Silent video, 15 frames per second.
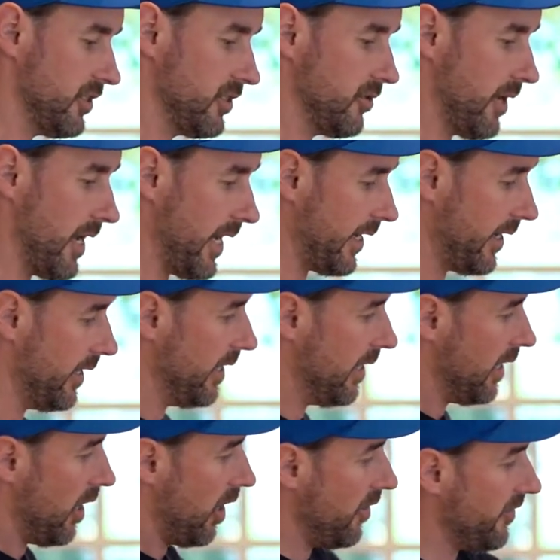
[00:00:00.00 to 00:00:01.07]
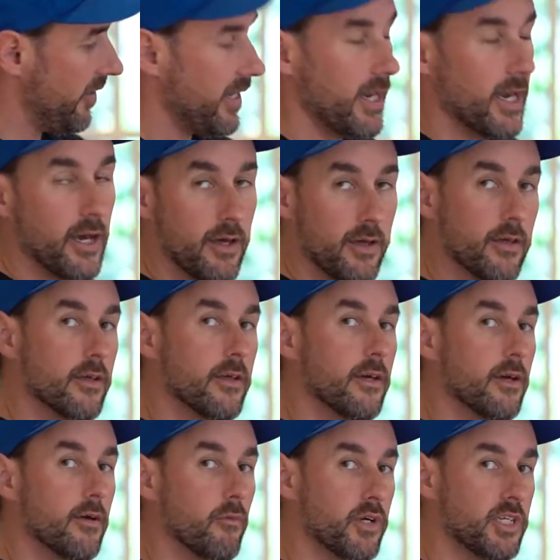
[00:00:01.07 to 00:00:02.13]
is great. Over here,
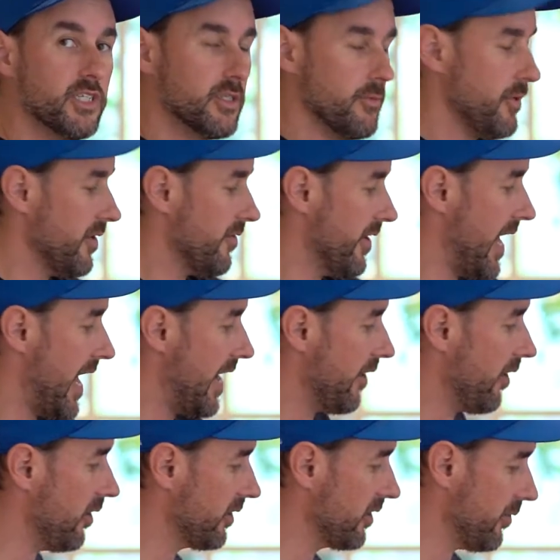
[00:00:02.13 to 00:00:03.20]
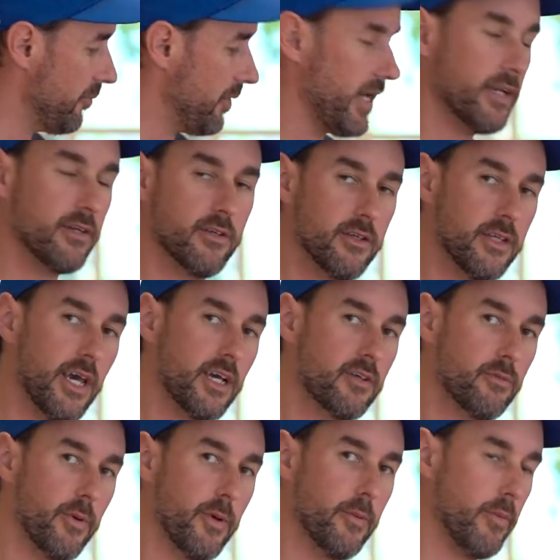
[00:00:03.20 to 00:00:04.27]
which is a bit of an add-on compared to the
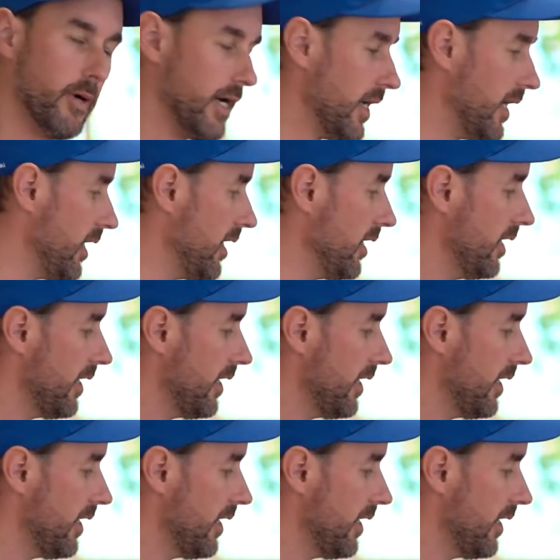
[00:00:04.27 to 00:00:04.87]
Expo Bar,